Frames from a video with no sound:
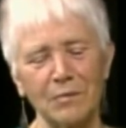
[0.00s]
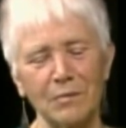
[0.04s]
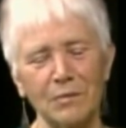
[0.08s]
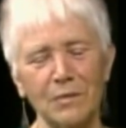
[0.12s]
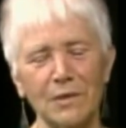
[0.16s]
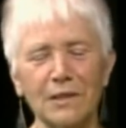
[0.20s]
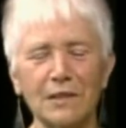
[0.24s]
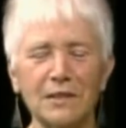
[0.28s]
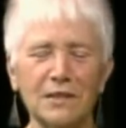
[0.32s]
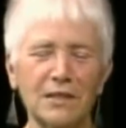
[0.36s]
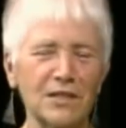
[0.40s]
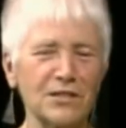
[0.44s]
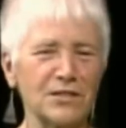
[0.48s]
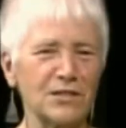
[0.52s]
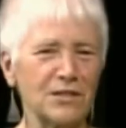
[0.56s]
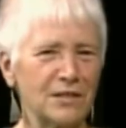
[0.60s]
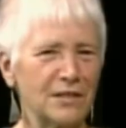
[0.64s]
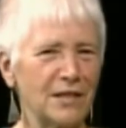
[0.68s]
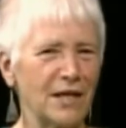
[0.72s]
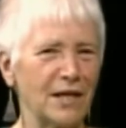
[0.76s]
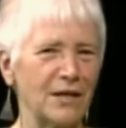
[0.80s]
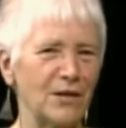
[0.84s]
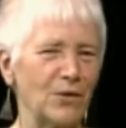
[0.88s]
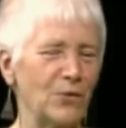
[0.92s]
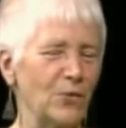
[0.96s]
but it doesn't
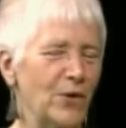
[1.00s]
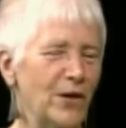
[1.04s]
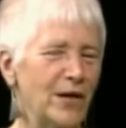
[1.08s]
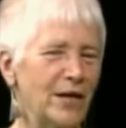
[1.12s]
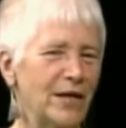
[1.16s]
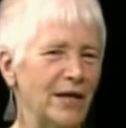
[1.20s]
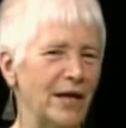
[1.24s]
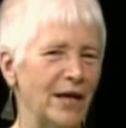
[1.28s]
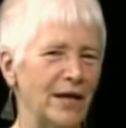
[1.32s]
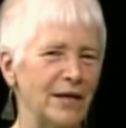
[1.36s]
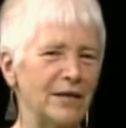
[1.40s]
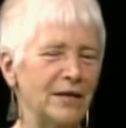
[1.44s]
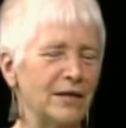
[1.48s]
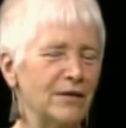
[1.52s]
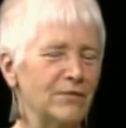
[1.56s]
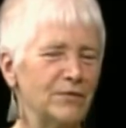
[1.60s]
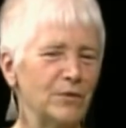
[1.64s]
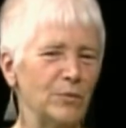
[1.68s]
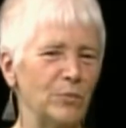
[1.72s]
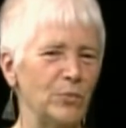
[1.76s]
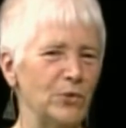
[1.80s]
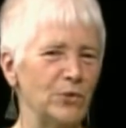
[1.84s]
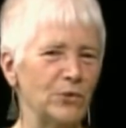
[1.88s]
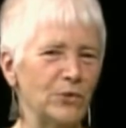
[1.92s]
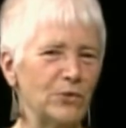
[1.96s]
take away any of
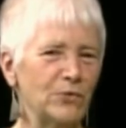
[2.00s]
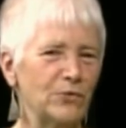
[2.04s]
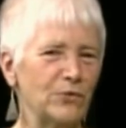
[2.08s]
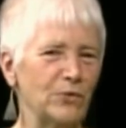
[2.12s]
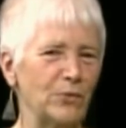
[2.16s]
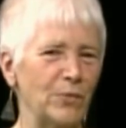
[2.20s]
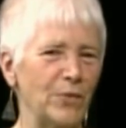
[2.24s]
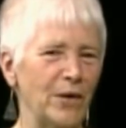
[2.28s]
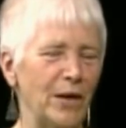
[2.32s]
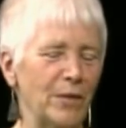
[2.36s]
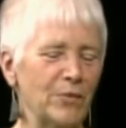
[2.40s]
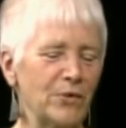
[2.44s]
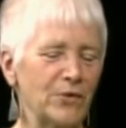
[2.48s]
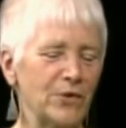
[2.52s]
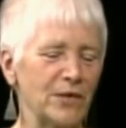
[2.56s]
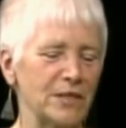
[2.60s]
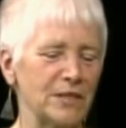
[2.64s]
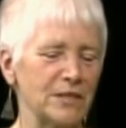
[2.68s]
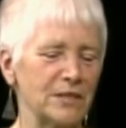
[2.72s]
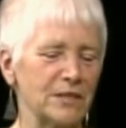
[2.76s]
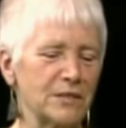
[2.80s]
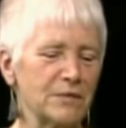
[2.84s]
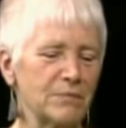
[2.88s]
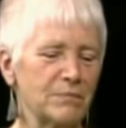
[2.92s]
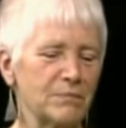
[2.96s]
the beautiful
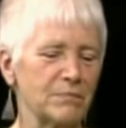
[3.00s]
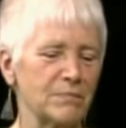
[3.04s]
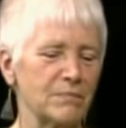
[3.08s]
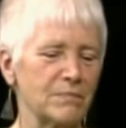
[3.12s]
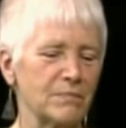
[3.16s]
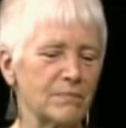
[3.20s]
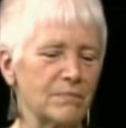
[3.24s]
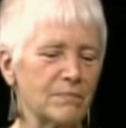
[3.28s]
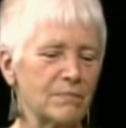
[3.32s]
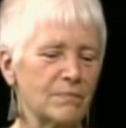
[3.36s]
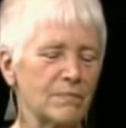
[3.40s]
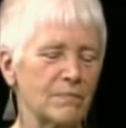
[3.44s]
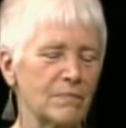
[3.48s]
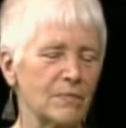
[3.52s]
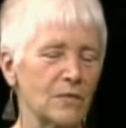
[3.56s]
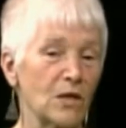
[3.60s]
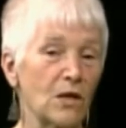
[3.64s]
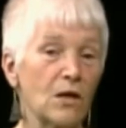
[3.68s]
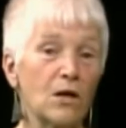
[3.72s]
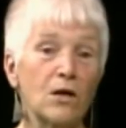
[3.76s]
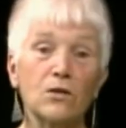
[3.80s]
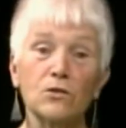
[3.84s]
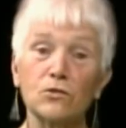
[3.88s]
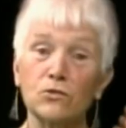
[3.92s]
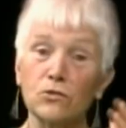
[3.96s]
memories.
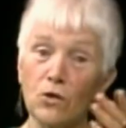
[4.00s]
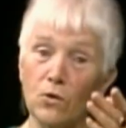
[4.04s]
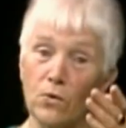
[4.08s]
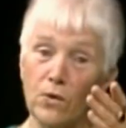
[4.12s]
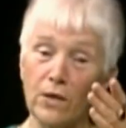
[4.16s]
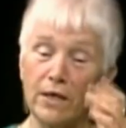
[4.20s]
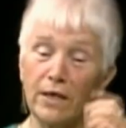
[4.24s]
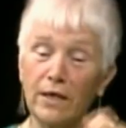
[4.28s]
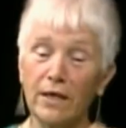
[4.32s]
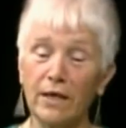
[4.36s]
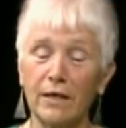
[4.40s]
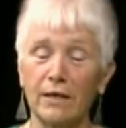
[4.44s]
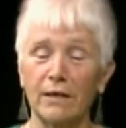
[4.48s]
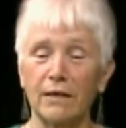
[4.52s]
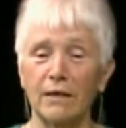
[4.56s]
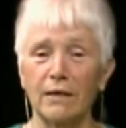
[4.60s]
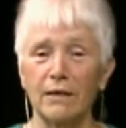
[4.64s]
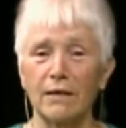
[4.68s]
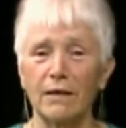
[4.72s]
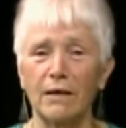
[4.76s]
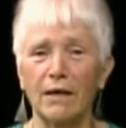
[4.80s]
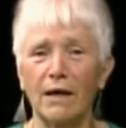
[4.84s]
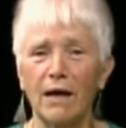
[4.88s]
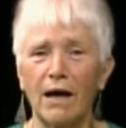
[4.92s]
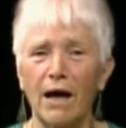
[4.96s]
So again,
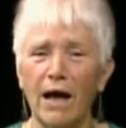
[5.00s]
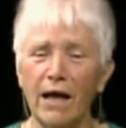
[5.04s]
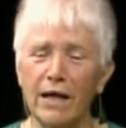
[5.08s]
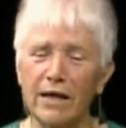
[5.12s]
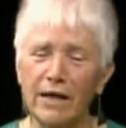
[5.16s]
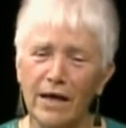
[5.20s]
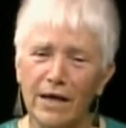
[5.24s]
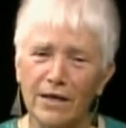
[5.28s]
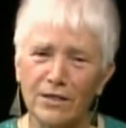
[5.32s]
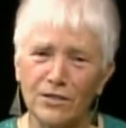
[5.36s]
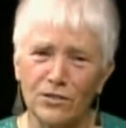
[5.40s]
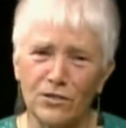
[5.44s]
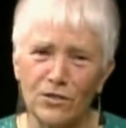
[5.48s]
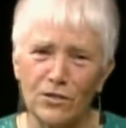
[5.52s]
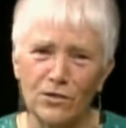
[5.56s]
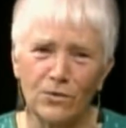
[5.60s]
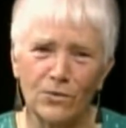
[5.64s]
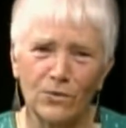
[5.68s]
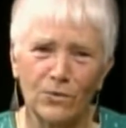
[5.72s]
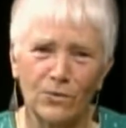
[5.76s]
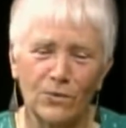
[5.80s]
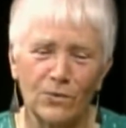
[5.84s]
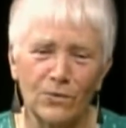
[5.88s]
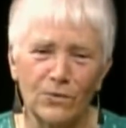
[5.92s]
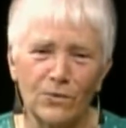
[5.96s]
I ask
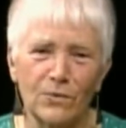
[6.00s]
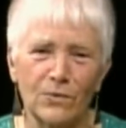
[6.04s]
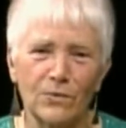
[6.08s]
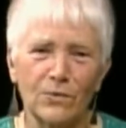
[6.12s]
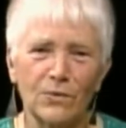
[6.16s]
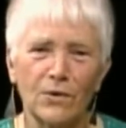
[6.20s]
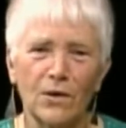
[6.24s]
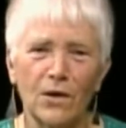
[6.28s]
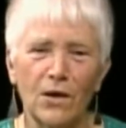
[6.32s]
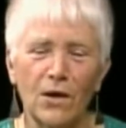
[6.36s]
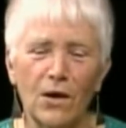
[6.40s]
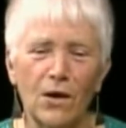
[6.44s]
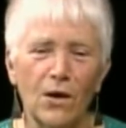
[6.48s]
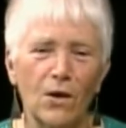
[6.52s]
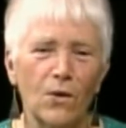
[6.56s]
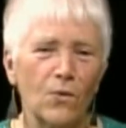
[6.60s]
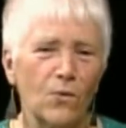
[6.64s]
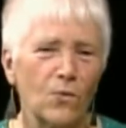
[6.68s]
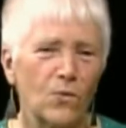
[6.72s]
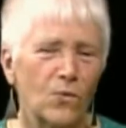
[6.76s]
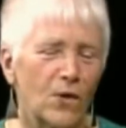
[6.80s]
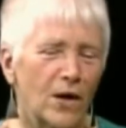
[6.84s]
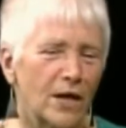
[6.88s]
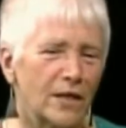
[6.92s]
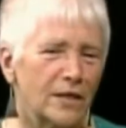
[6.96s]
you,
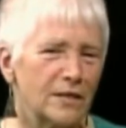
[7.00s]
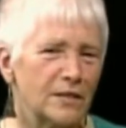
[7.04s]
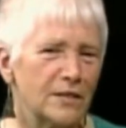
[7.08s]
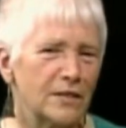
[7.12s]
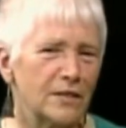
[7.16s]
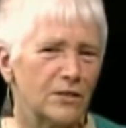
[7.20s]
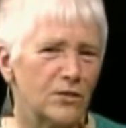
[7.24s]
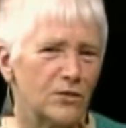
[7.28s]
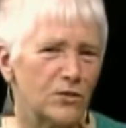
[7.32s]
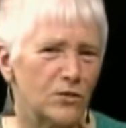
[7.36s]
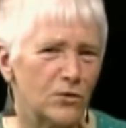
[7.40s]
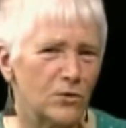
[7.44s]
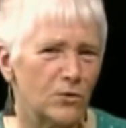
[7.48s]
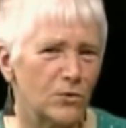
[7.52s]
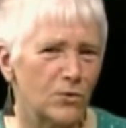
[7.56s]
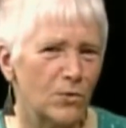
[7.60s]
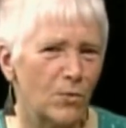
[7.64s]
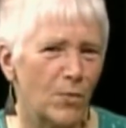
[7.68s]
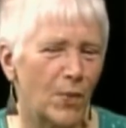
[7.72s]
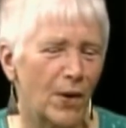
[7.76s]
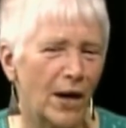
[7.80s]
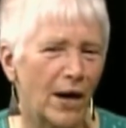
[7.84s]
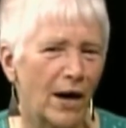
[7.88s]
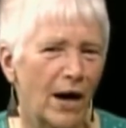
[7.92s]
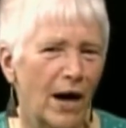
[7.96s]
what did
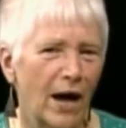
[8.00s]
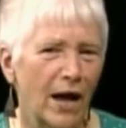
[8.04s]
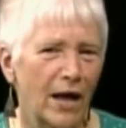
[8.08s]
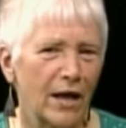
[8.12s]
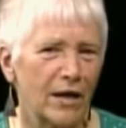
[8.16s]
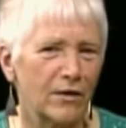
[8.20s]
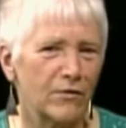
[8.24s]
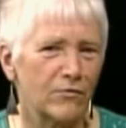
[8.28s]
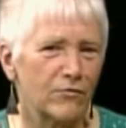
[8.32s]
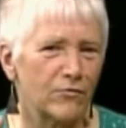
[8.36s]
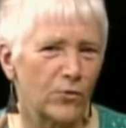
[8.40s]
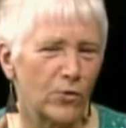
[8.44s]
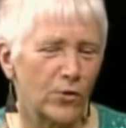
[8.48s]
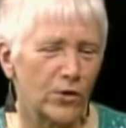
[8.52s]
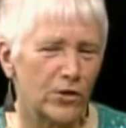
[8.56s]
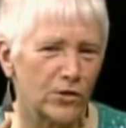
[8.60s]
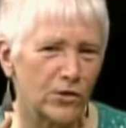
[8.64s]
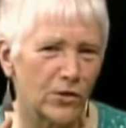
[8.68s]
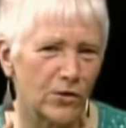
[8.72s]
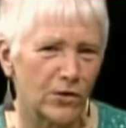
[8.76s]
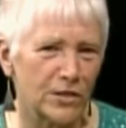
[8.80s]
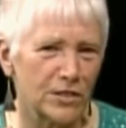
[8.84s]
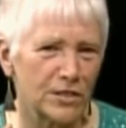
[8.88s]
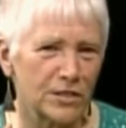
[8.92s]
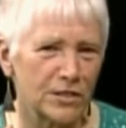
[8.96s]
you buy for
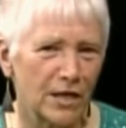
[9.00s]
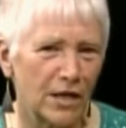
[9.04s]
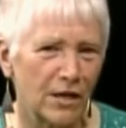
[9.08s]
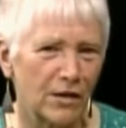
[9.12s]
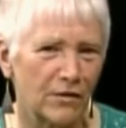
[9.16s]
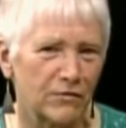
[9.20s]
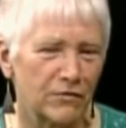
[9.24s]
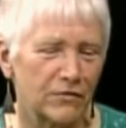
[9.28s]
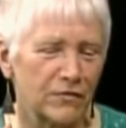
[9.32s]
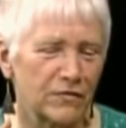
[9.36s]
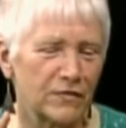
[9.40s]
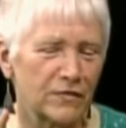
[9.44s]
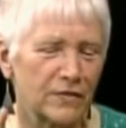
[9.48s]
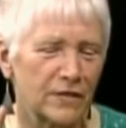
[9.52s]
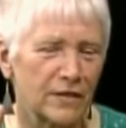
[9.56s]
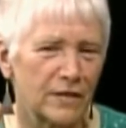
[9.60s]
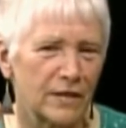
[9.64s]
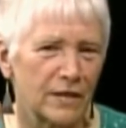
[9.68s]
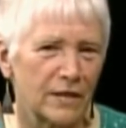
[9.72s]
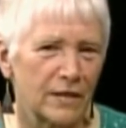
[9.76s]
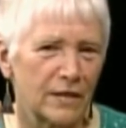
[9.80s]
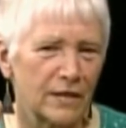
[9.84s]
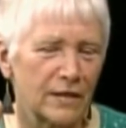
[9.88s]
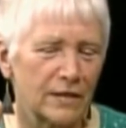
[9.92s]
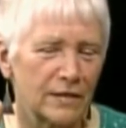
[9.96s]
yourself
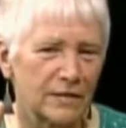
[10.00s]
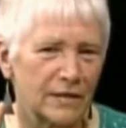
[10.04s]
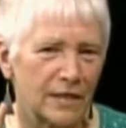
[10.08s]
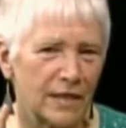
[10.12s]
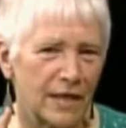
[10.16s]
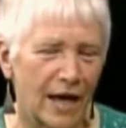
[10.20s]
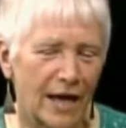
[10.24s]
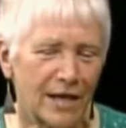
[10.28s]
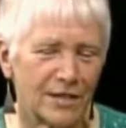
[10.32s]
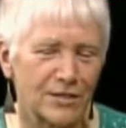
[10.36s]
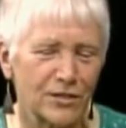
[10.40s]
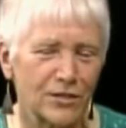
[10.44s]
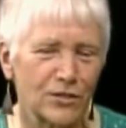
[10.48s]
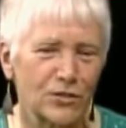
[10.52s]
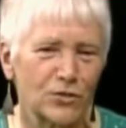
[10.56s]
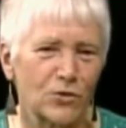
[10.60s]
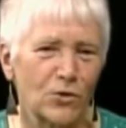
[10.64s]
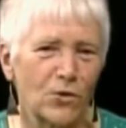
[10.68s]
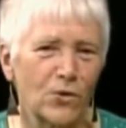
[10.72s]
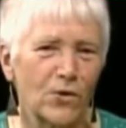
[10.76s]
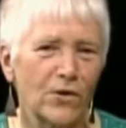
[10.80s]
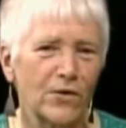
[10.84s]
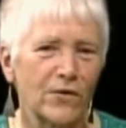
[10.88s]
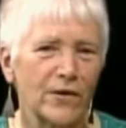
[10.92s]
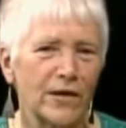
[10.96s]
that has a
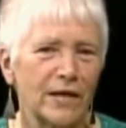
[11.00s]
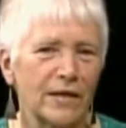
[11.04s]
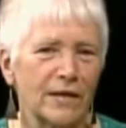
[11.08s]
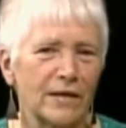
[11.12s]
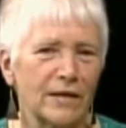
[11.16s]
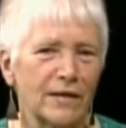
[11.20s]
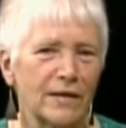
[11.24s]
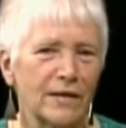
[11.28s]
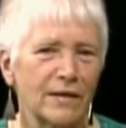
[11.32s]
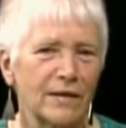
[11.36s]
story?